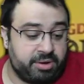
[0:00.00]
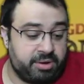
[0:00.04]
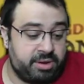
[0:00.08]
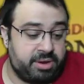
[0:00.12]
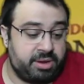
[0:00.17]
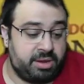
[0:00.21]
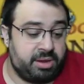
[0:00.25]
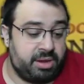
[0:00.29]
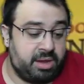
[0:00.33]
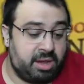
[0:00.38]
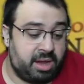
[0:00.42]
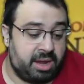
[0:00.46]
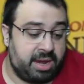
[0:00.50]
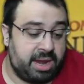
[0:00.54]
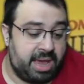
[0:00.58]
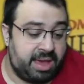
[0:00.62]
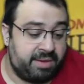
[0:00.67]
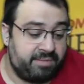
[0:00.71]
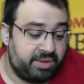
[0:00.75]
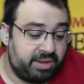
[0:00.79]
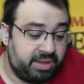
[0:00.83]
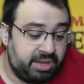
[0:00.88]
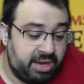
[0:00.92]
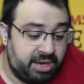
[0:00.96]
you got to
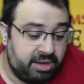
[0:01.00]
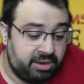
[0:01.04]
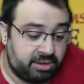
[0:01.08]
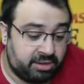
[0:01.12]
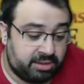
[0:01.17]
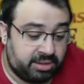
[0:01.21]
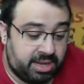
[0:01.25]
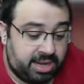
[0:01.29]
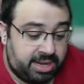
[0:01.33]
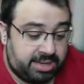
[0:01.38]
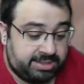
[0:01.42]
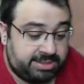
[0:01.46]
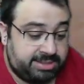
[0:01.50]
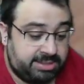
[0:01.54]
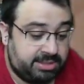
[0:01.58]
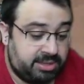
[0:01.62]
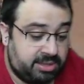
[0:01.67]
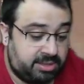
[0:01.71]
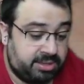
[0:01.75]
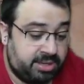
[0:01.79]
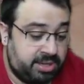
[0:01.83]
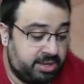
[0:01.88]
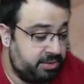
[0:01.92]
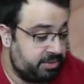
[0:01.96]
have a leader that has the
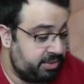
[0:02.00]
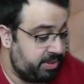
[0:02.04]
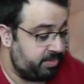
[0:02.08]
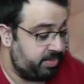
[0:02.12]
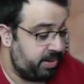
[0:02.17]
Don Quixote